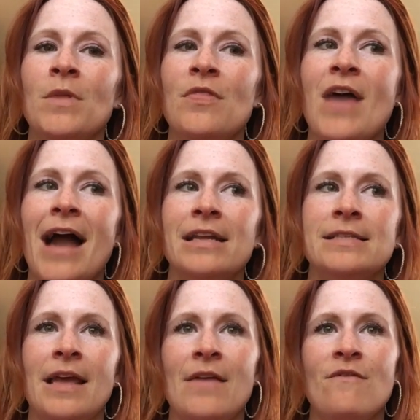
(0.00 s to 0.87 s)
that
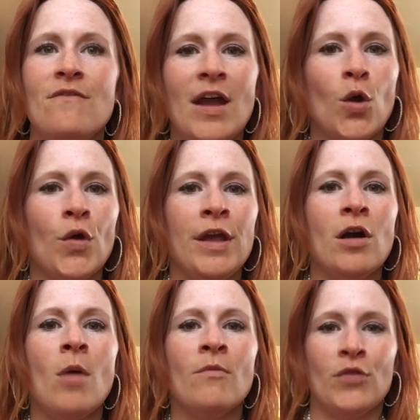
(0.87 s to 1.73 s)
is a very
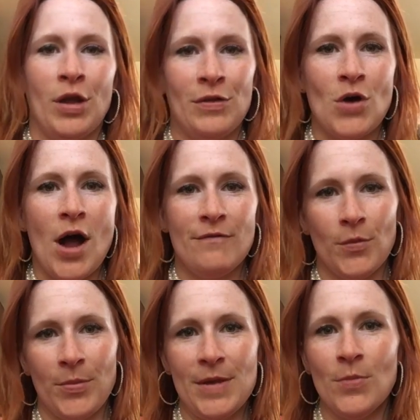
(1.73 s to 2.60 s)
comforting thought
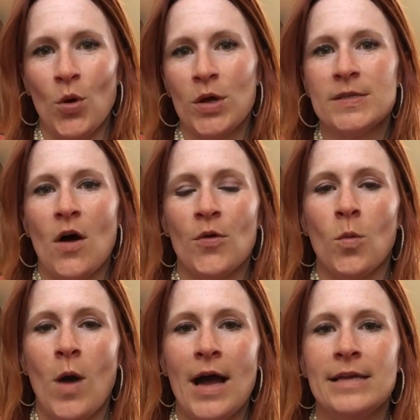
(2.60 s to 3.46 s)
for people, because
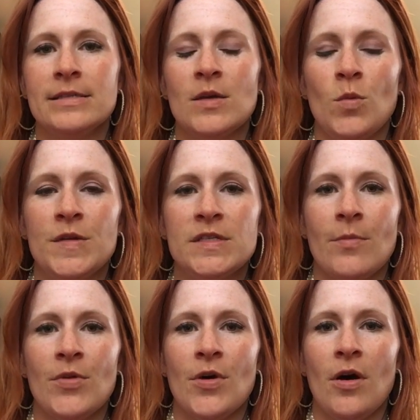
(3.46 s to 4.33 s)
otherwise with
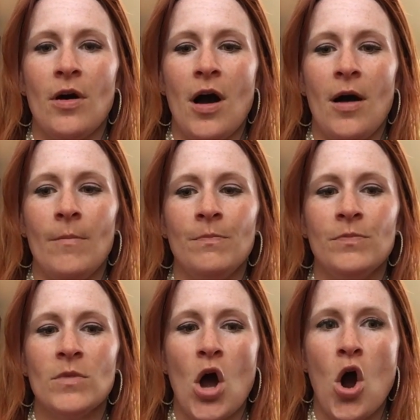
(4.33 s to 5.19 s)
some of the
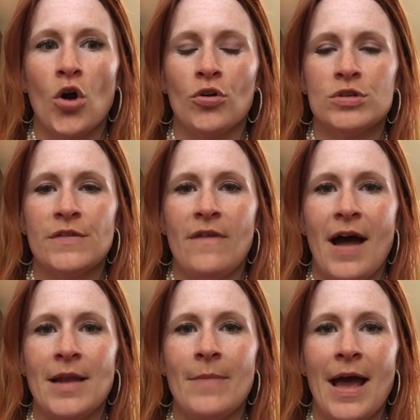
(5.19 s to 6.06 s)
harder to
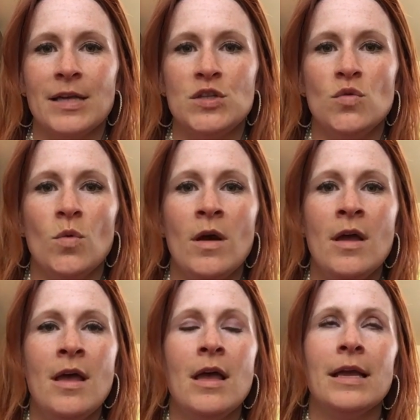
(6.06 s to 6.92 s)
find bags, you
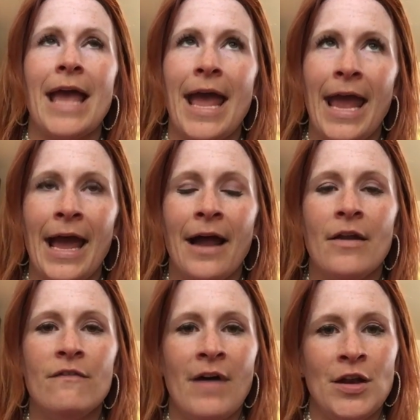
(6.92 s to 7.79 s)

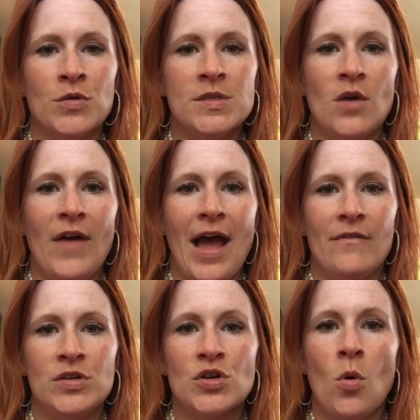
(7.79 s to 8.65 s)
can find yourself
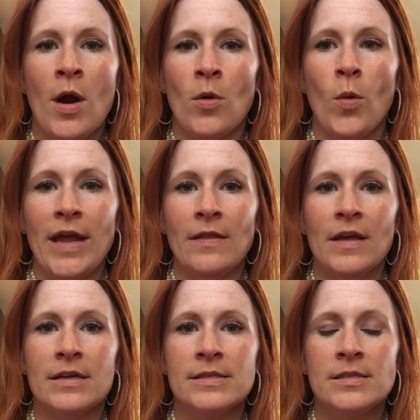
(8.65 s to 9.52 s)
having to go on a wait
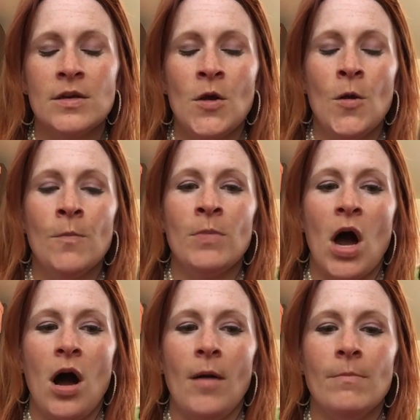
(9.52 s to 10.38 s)
list.
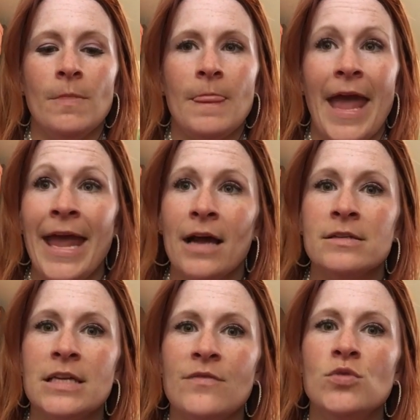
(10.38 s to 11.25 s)

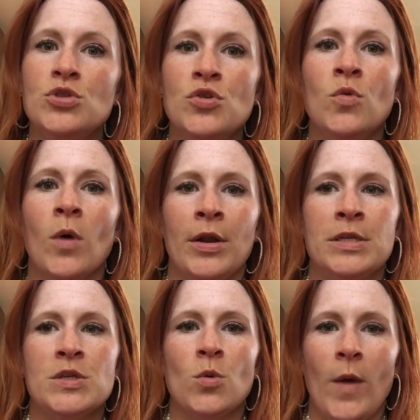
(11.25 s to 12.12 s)
And if you do run
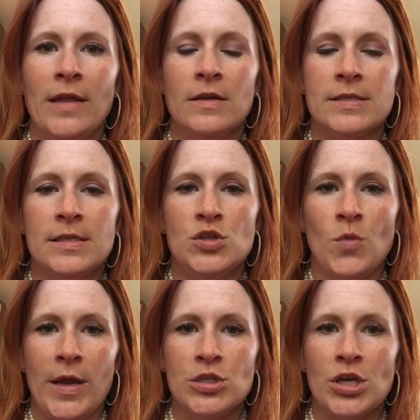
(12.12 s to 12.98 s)
into the waitlist
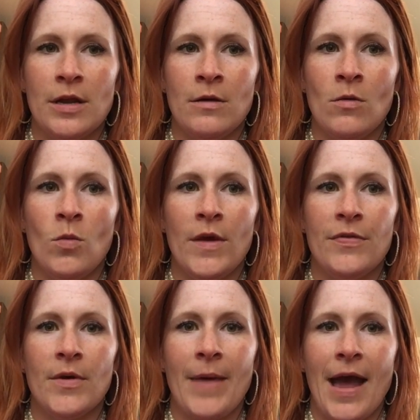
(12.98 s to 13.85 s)
situation
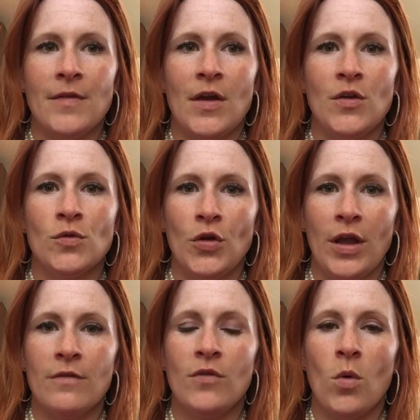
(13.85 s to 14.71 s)
with a bag that you're
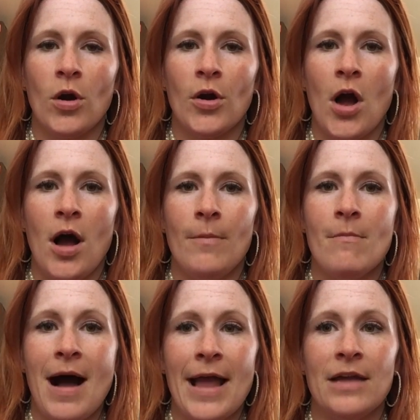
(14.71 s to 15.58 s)
looking for,
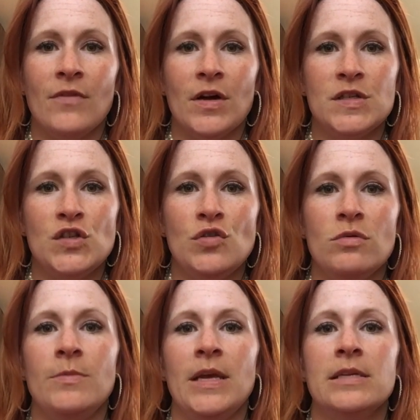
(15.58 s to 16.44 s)
my advice to you
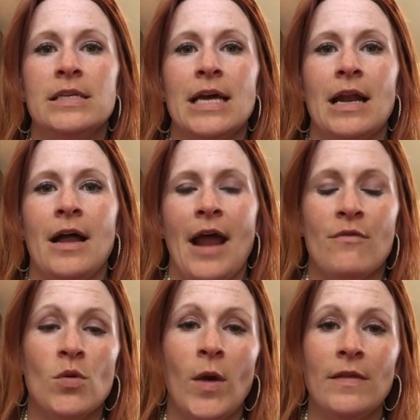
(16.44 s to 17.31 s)
would be to get on
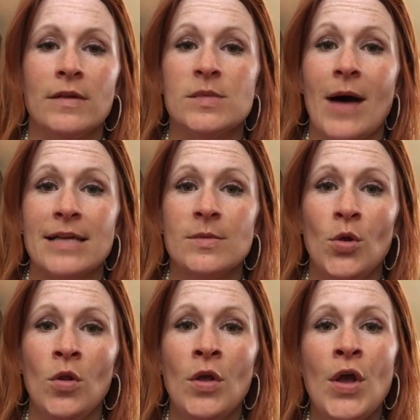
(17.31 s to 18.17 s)
every waitlist
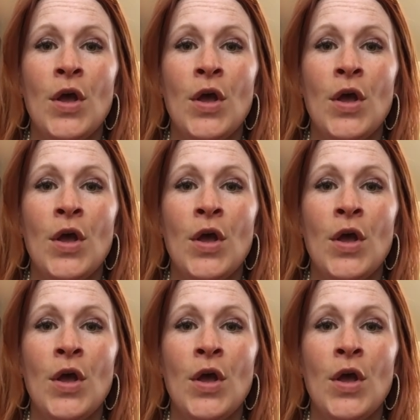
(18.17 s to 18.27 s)
possible.